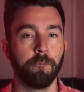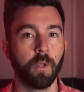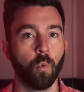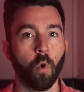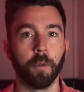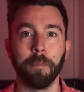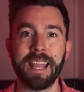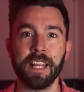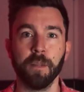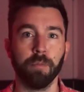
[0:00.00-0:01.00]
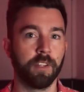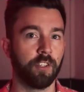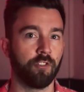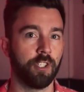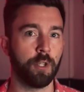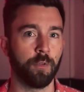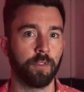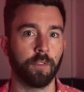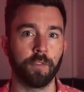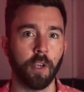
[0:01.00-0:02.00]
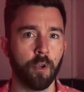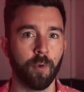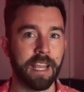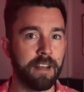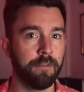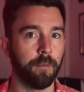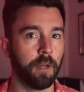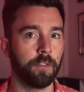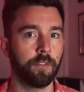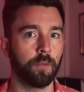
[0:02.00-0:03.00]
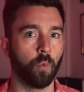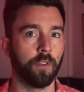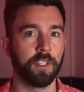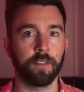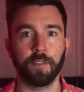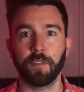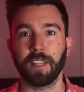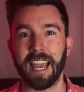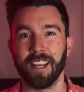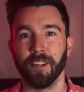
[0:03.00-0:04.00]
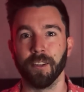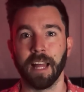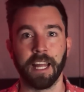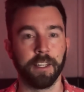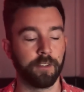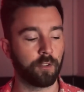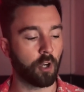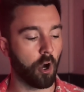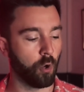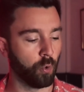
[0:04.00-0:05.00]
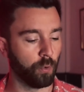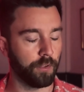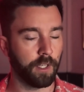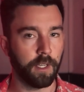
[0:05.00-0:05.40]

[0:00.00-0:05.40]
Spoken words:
What made the British use so infamous was its scale and its cold,